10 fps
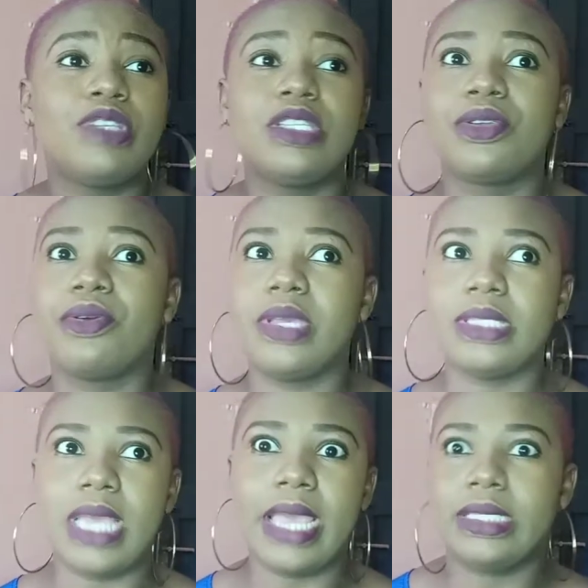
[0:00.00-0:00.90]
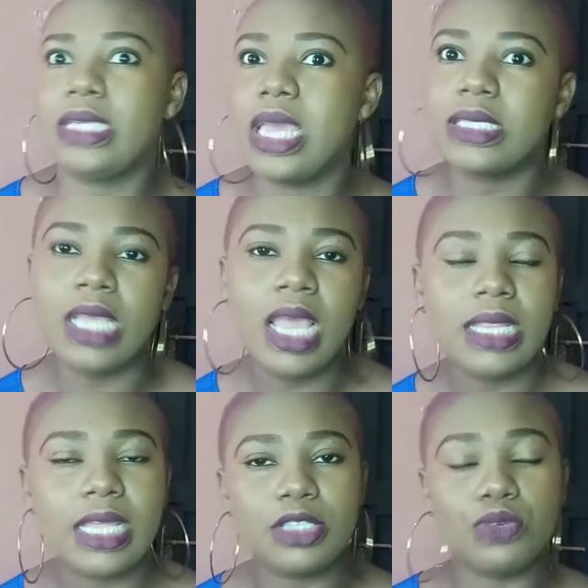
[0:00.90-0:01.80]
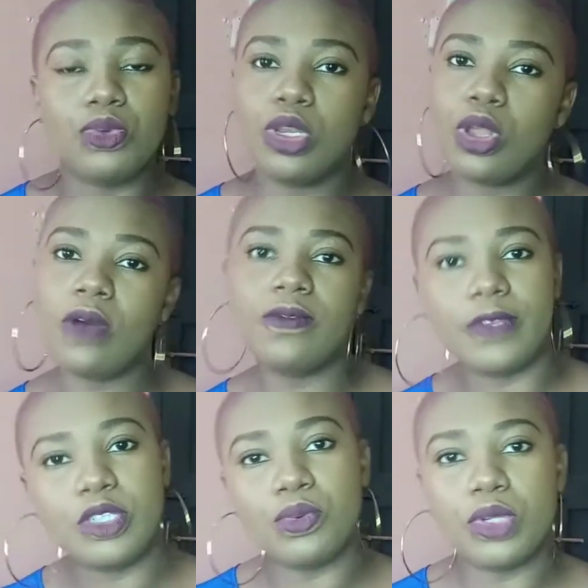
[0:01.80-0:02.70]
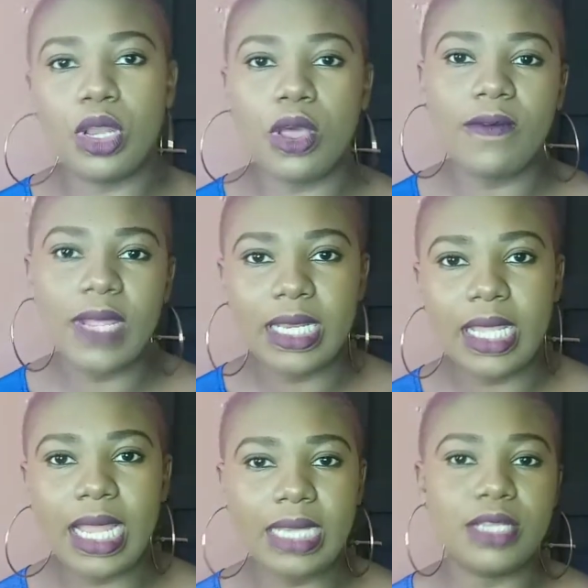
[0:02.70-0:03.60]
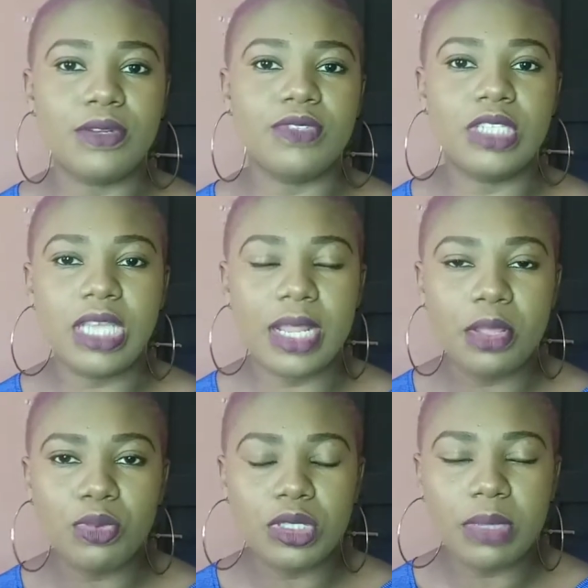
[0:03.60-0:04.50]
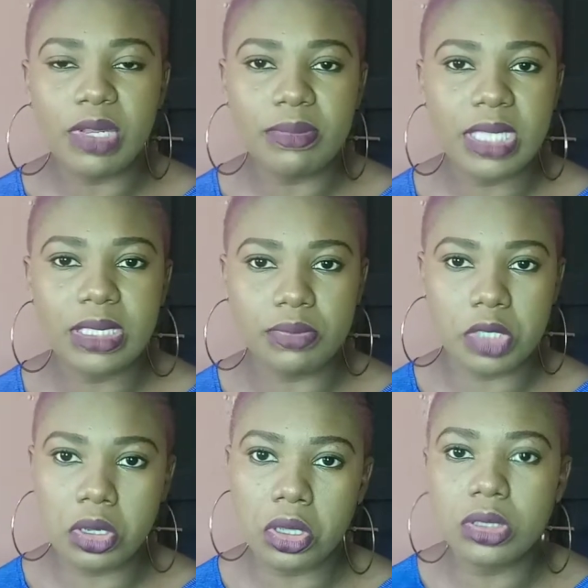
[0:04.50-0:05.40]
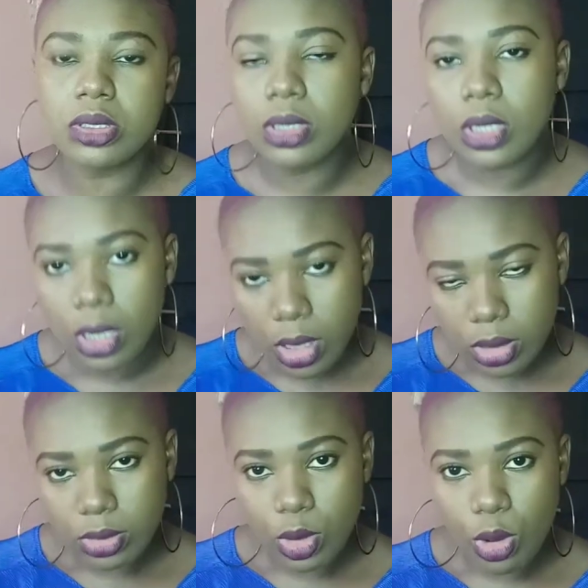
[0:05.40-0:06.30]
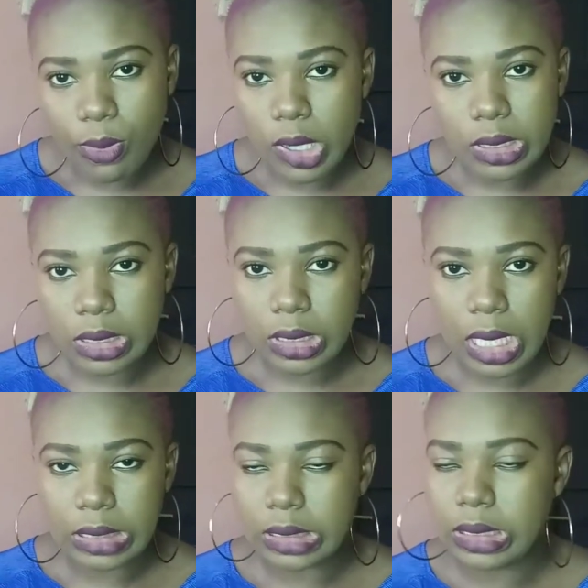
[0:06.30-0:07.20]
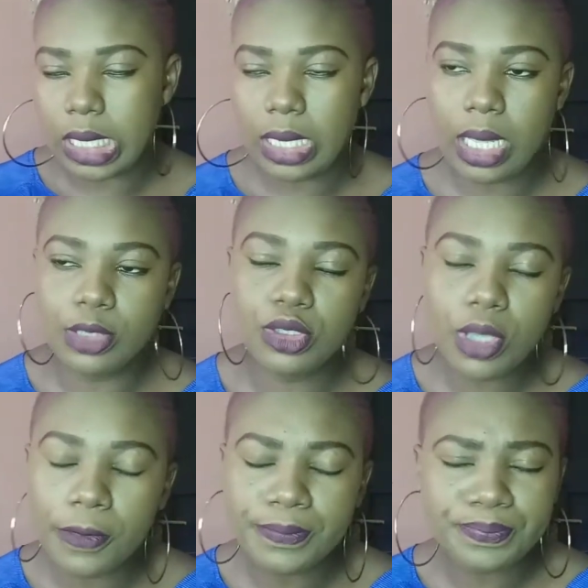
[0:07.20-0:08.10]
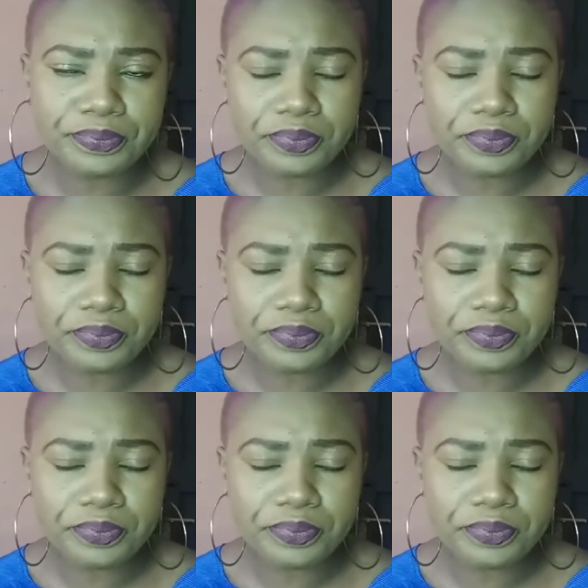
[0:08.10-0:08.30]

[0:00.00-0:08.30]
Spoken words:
these crazy ideas that she would love, and then at the end of the day, you're not able to implement it because no money and things like that. So